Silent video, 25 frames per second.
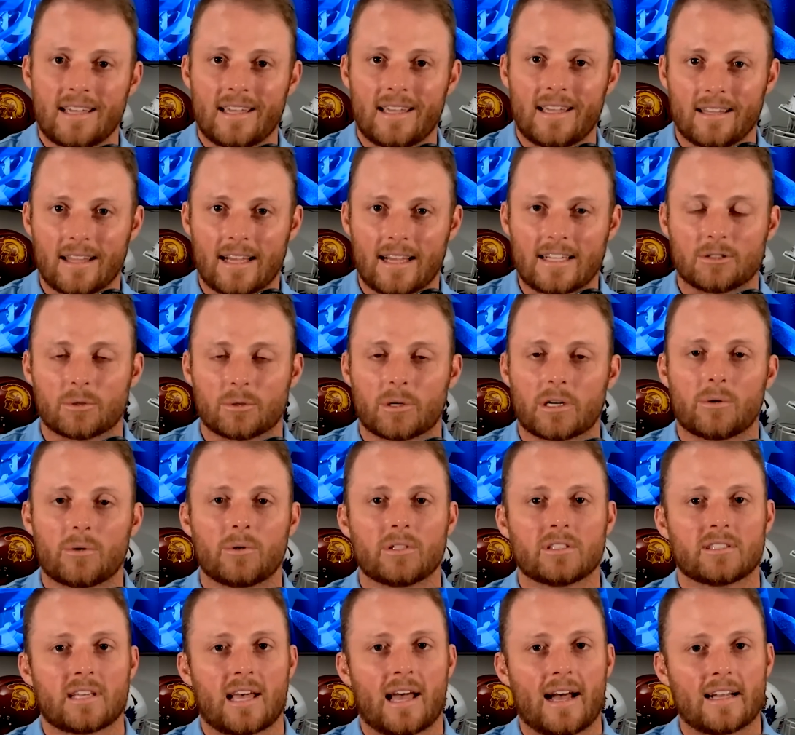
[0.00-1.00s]
Eli
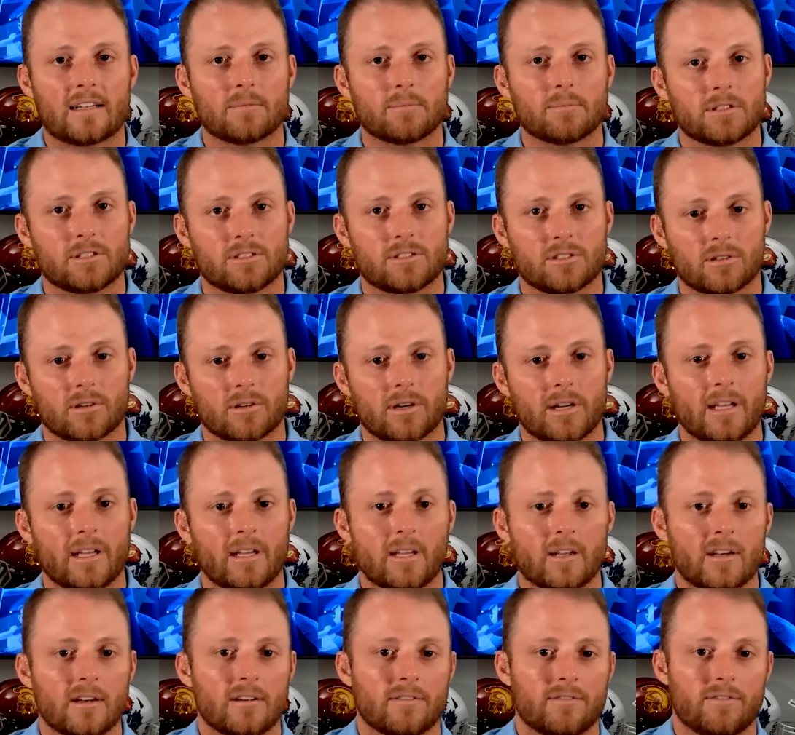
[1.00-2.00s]
Drinkwitz at Missouri
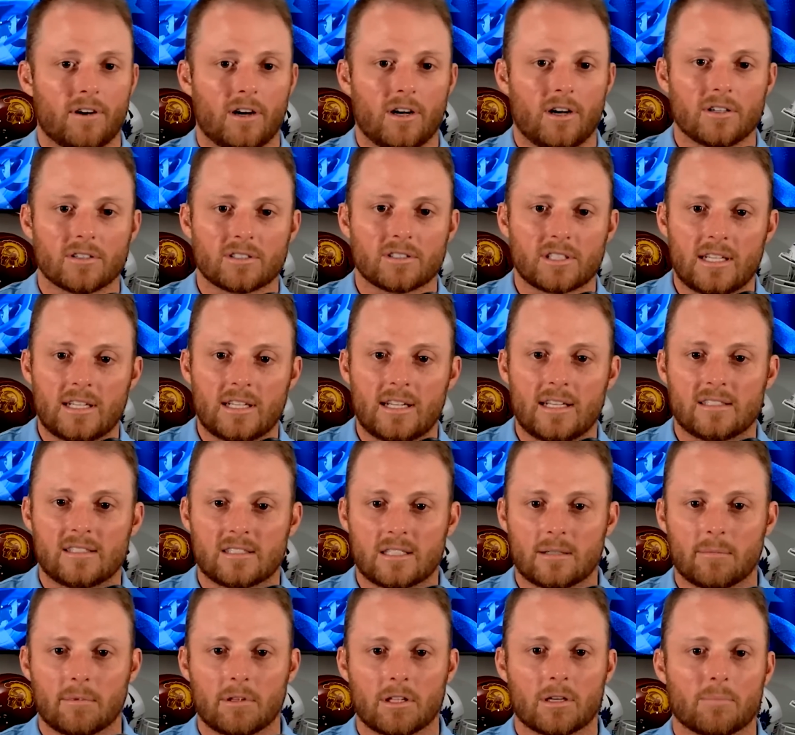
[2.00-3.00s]
falls in a
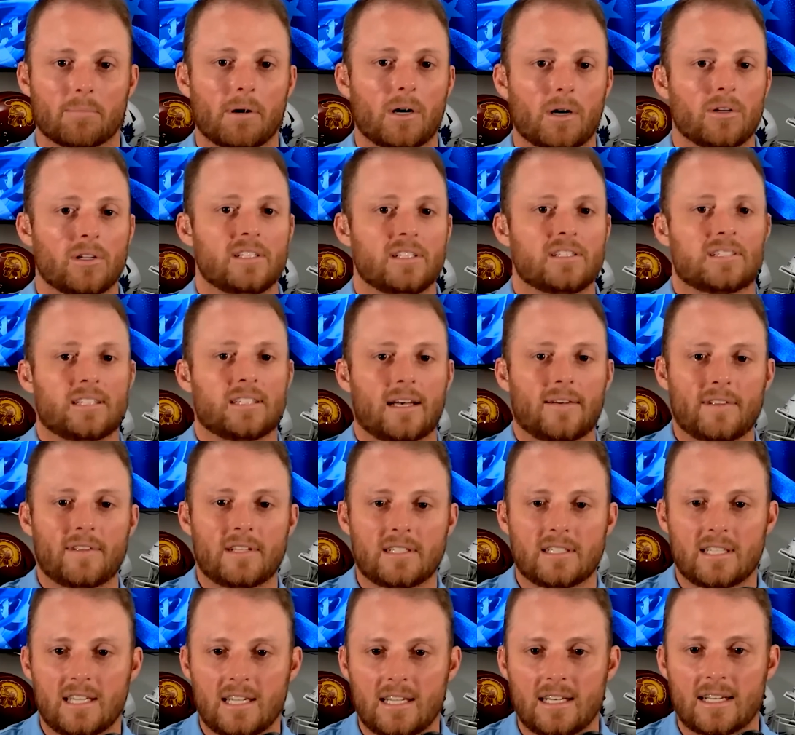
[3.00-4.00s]
similar boat. He's
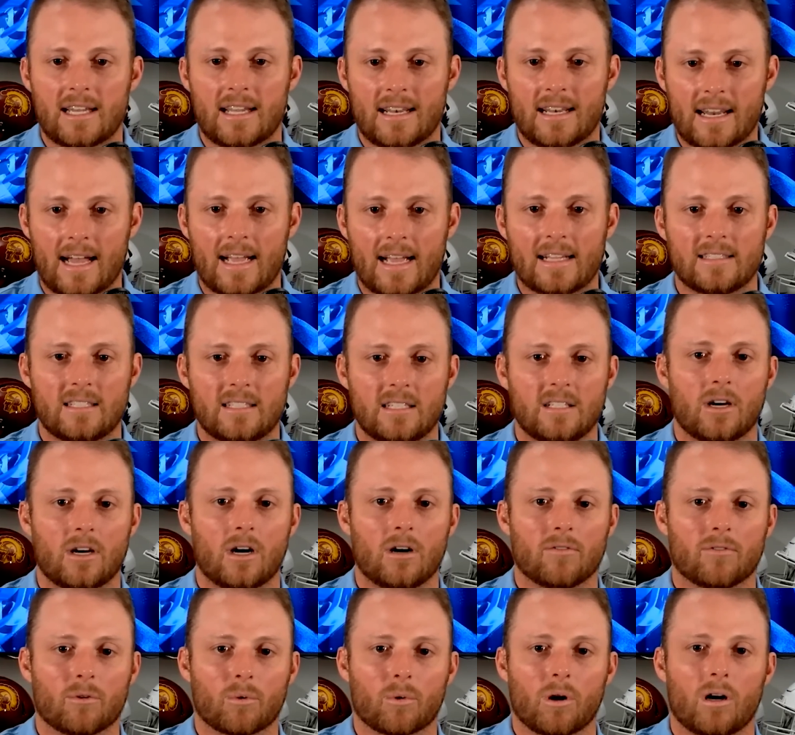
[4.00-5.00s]
seventeen and nineteen
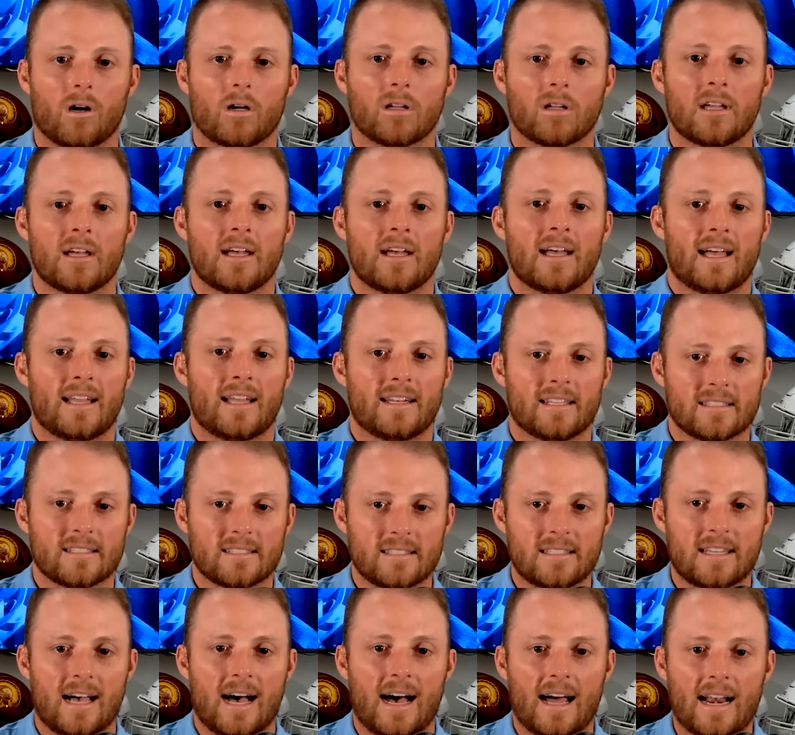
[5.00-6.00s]
overall and does
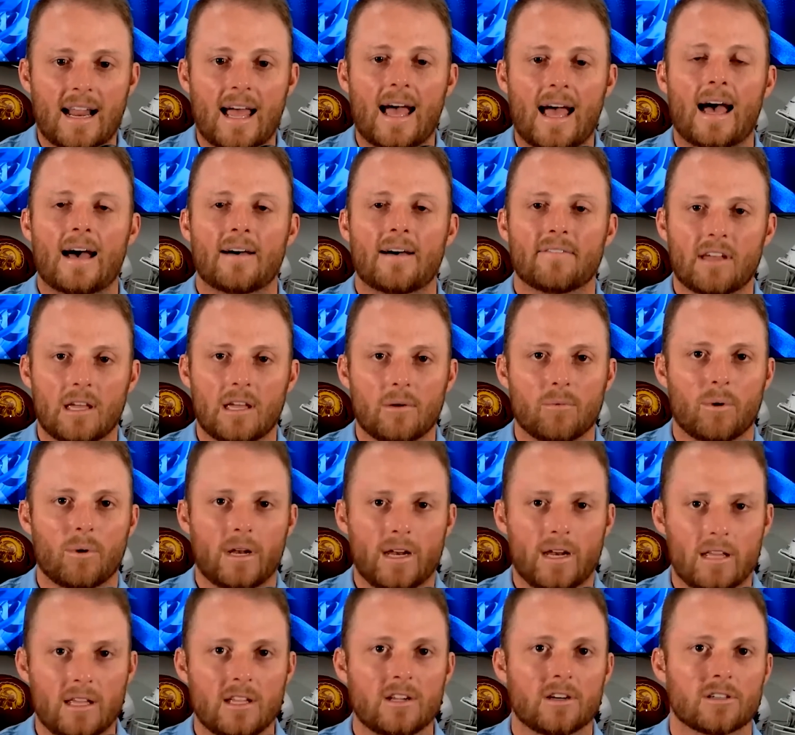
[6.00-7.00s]
not have a
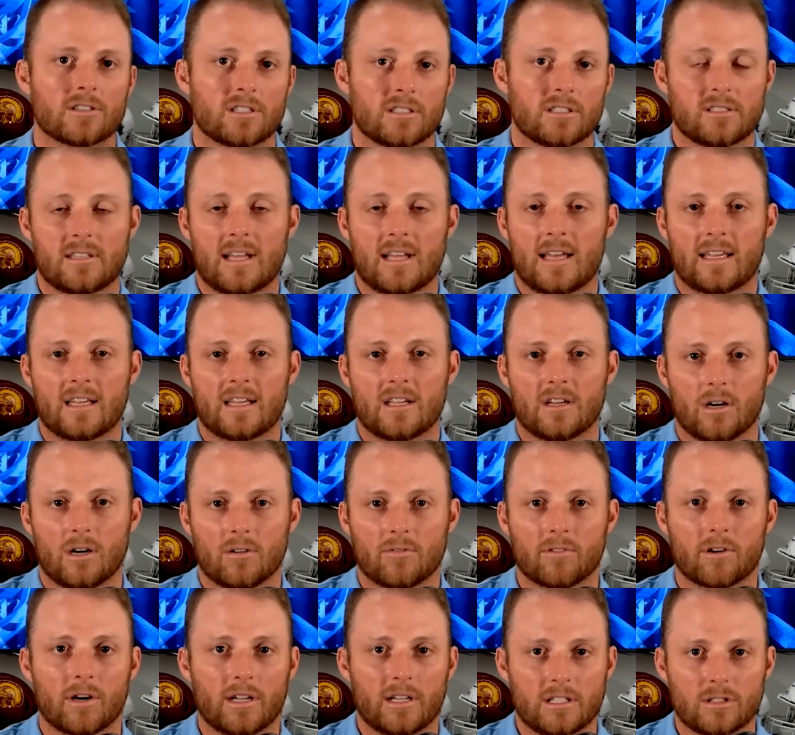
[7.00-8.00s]
winning year since taking
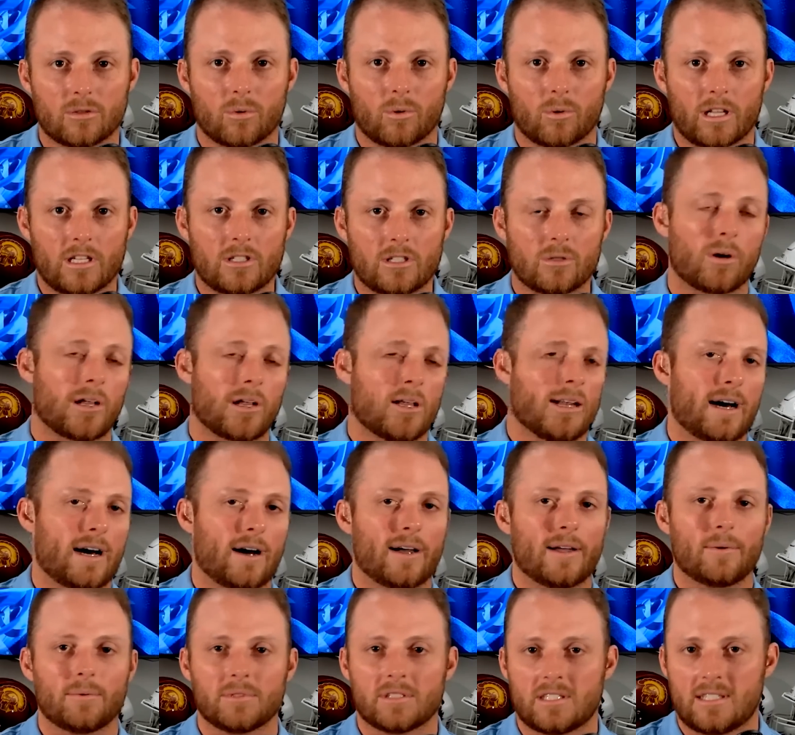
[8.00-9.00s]
over in twenty twenty.
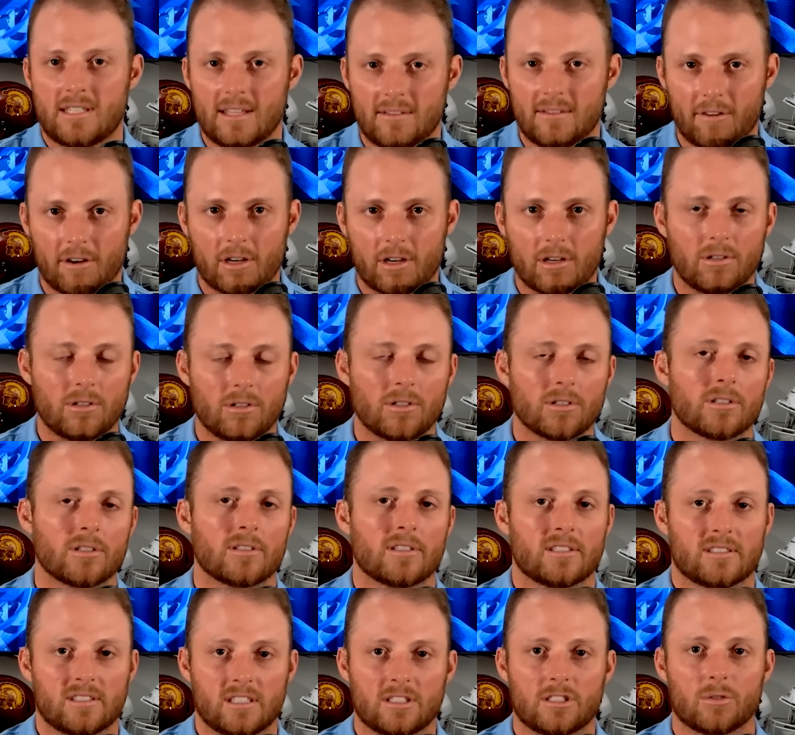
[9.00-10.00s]
Now, it was
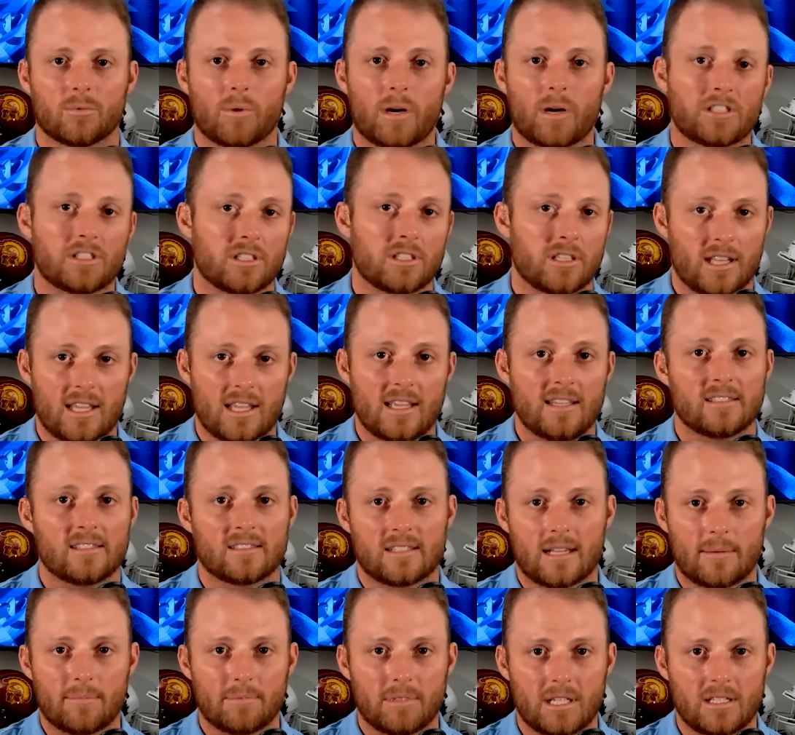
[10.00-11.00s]
difficult, the situation that he
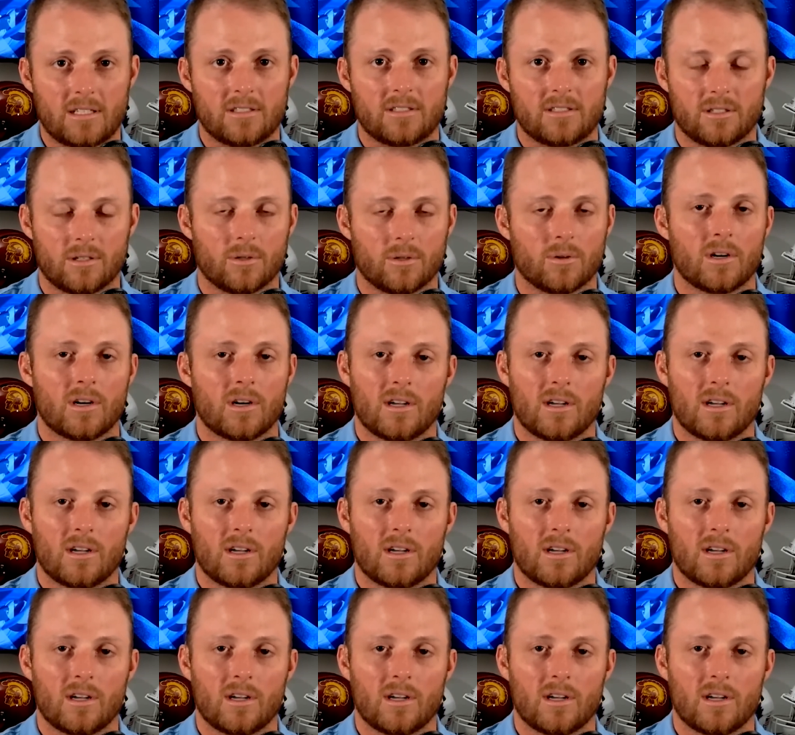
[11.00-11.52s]
stepped into.